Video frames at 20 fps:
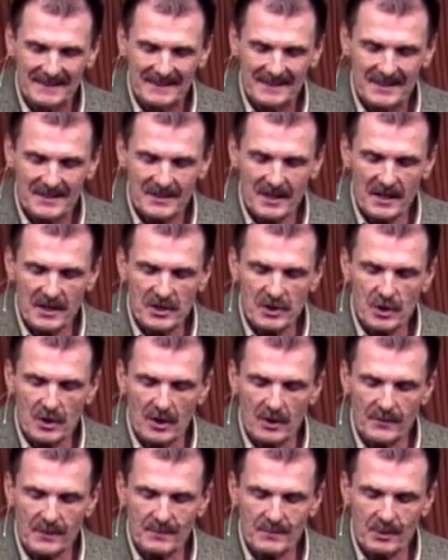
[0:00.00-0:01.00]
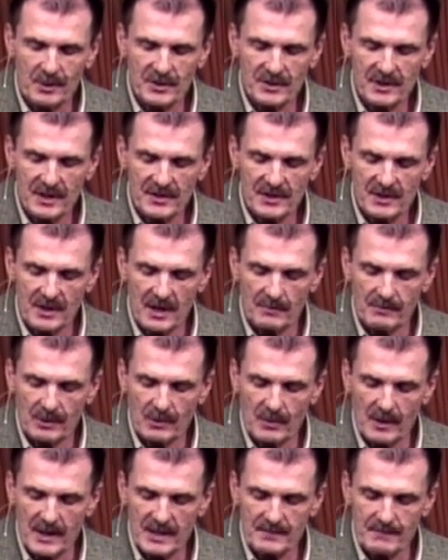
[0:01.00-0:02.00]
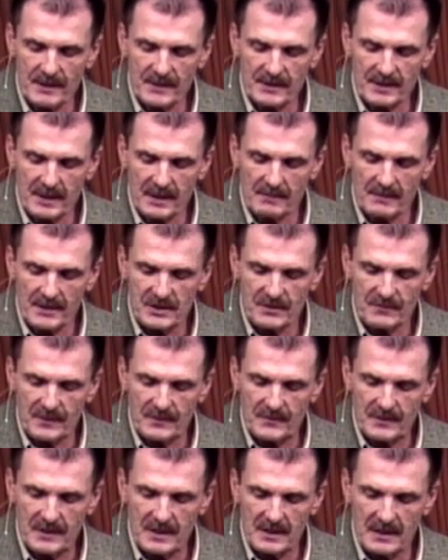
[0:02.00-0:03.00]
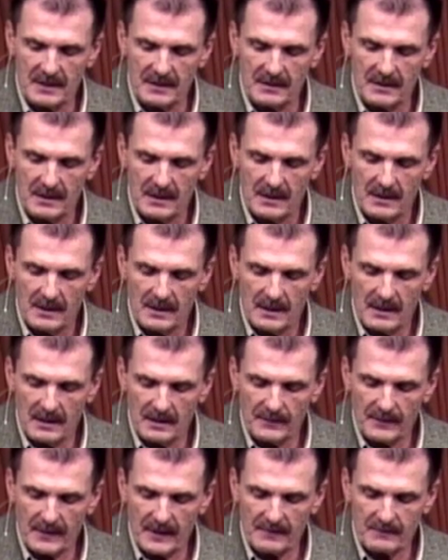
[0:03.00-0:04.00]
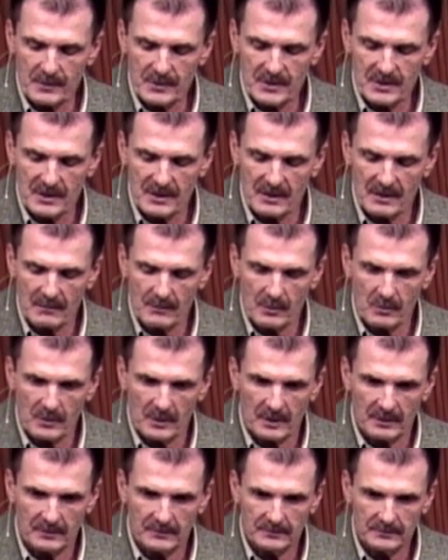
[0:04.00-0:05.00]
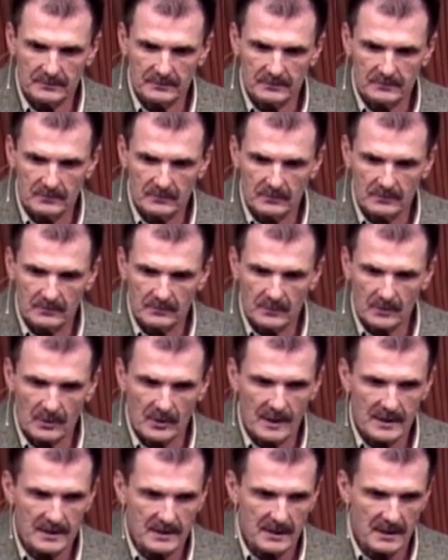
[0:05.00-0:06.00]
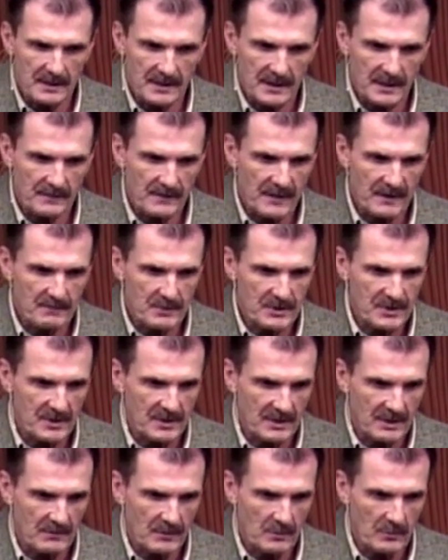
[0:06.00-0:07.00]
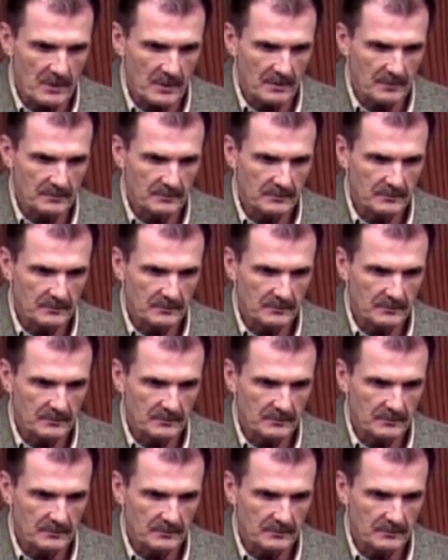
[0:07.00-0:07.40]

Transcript: Studies show if a person doesn't come to Christ by the time he's fifteen, eighty-five percent never will. Or eighteen, eighty-five percent never will.